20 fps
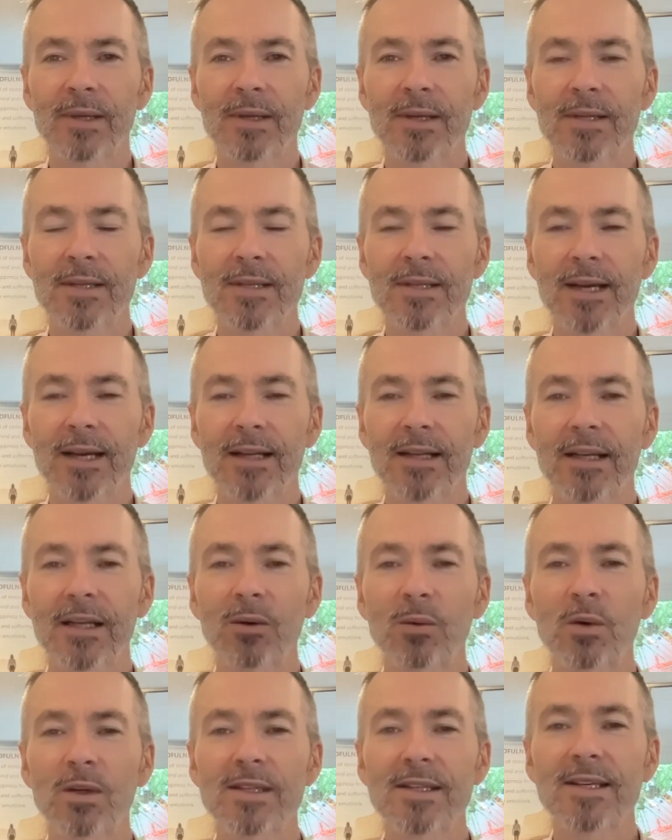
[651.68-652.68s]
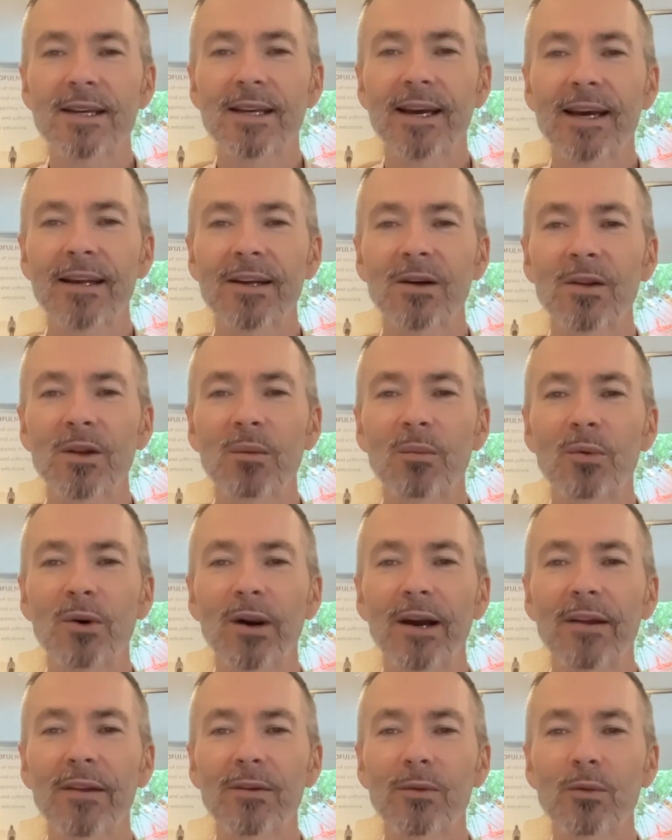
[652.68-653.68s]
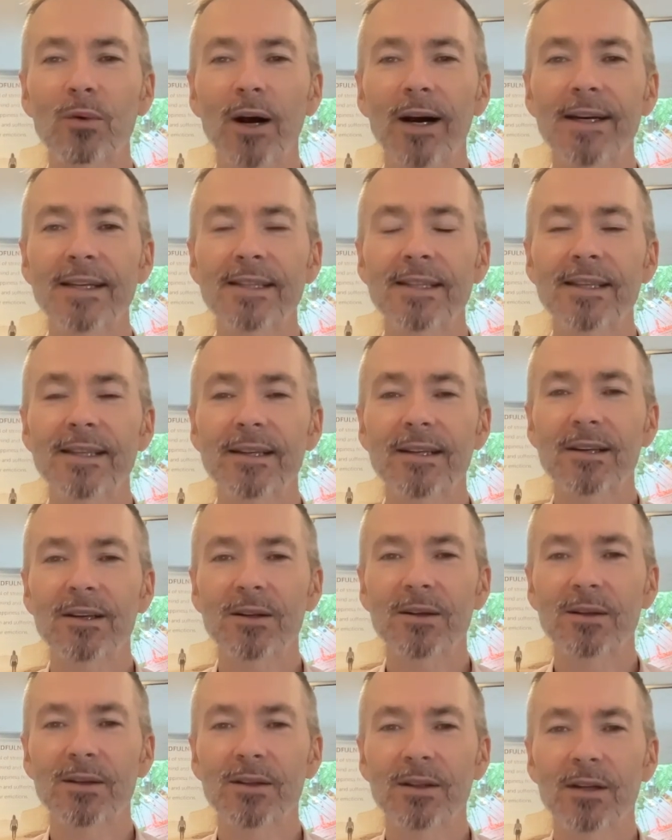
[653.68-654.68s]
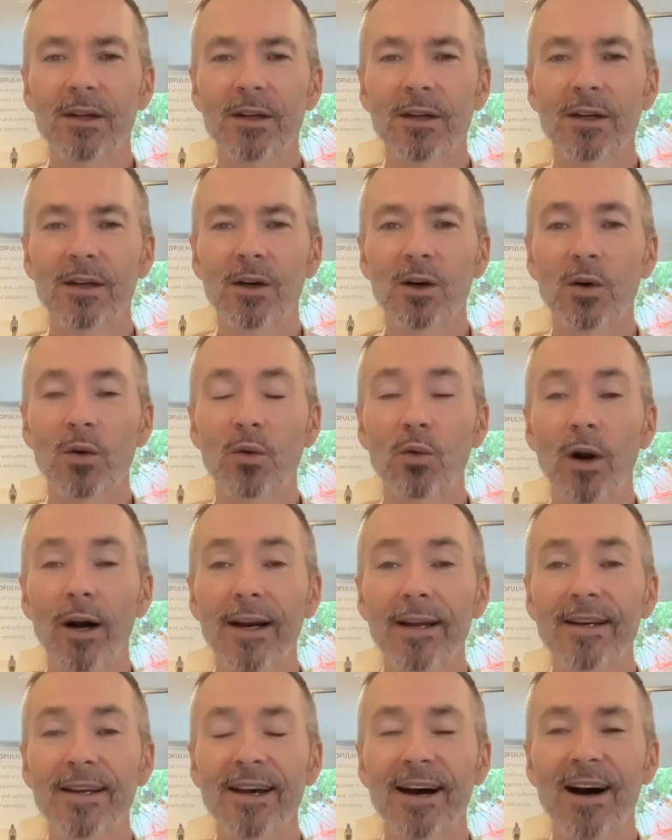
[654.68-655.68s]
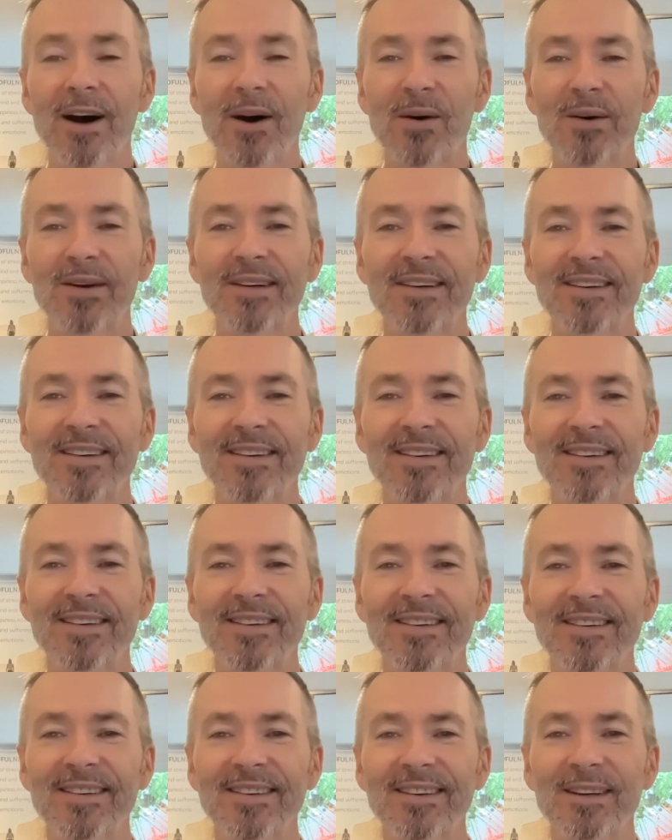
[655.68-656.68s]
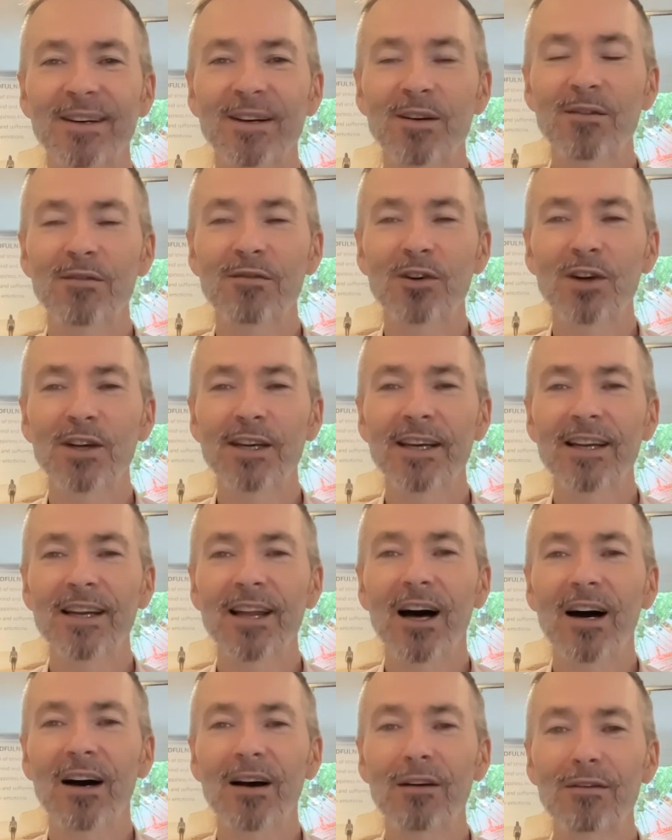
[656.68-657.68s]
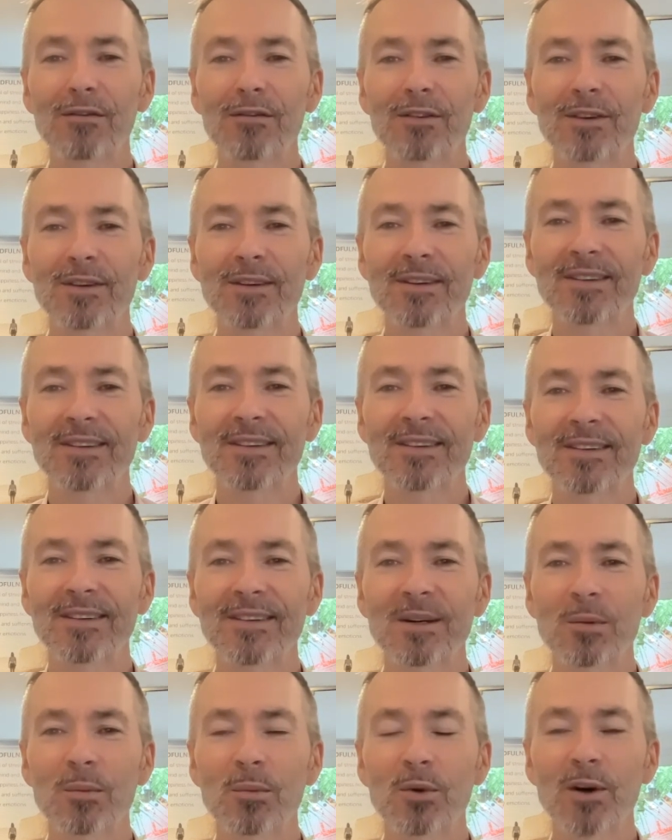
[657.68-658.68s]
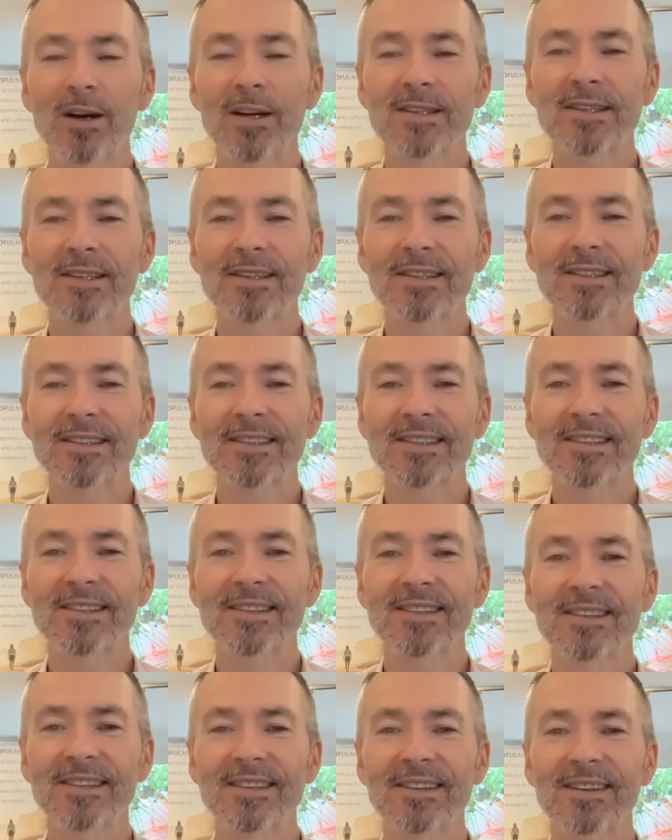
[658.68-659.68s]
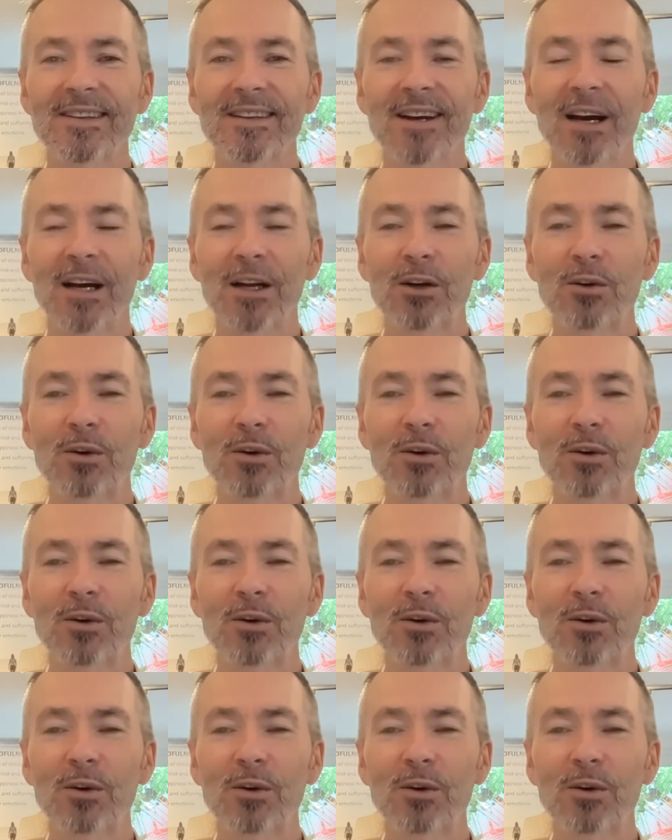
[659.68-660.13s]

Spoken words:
Settling once again on the breath right here, right now, fully alive, present, and